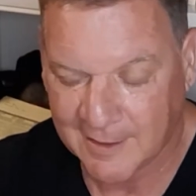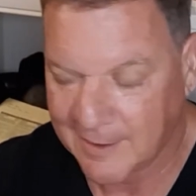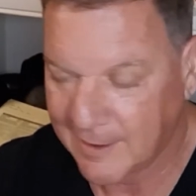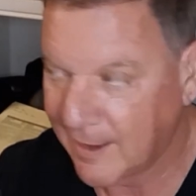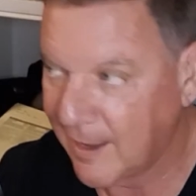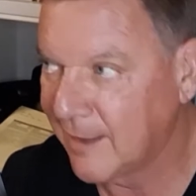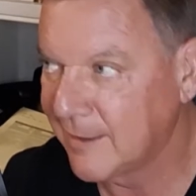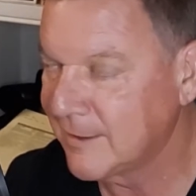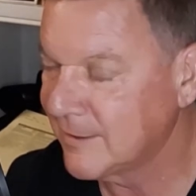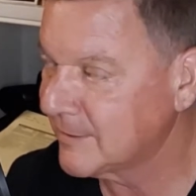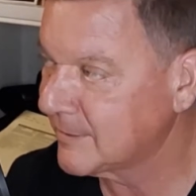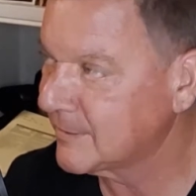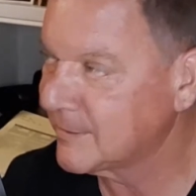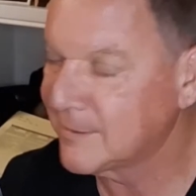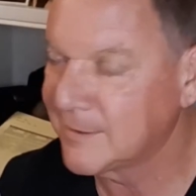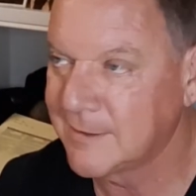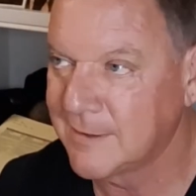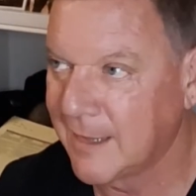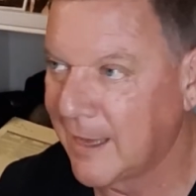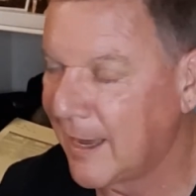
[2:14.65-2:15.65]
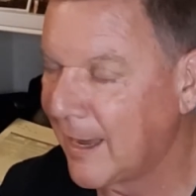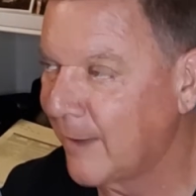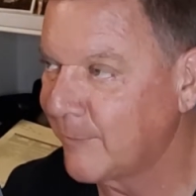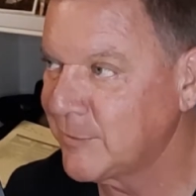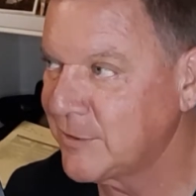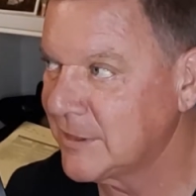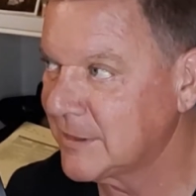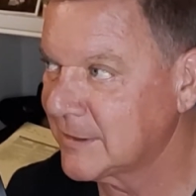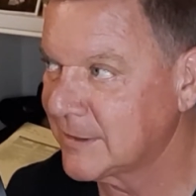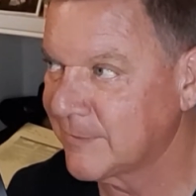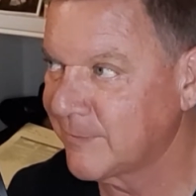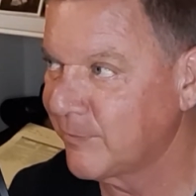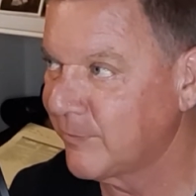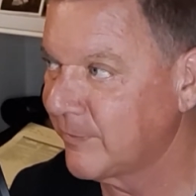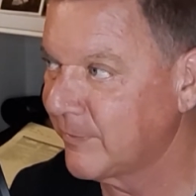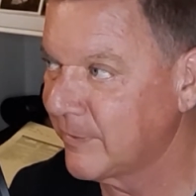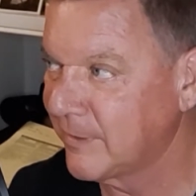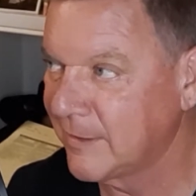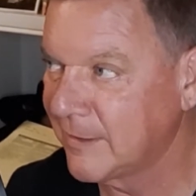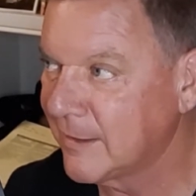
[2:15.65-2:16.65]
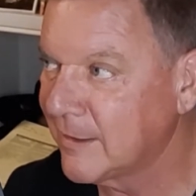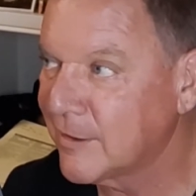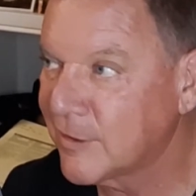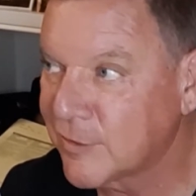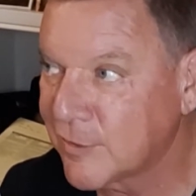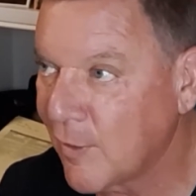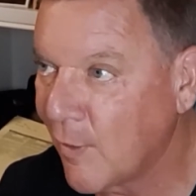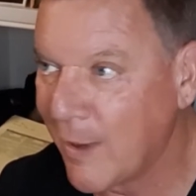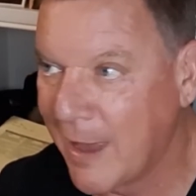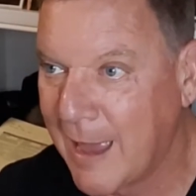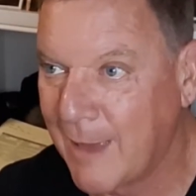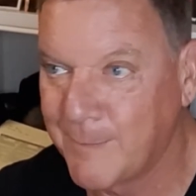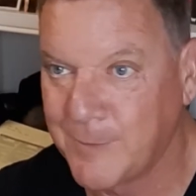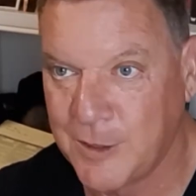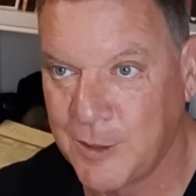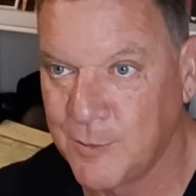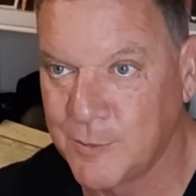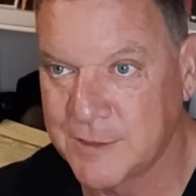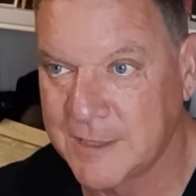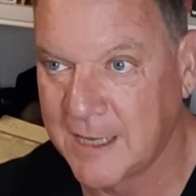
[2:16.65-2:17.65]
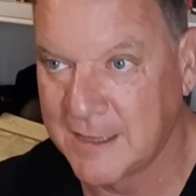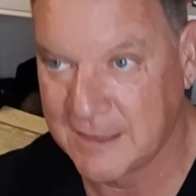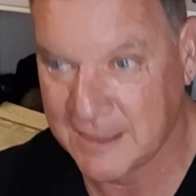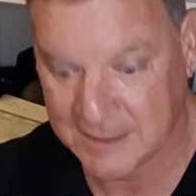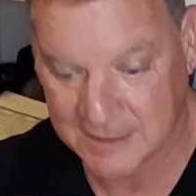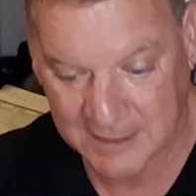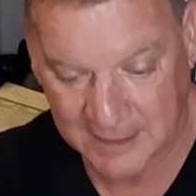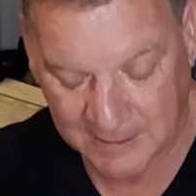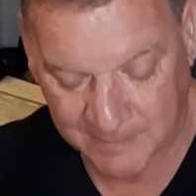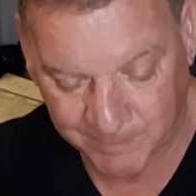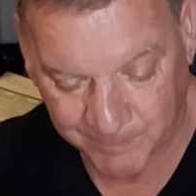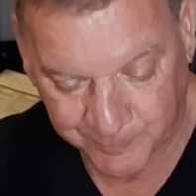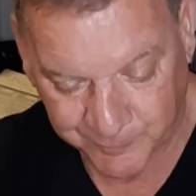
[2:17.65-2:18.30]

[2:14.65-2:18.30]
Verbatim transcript: God, this I'm just so happy you sent this in.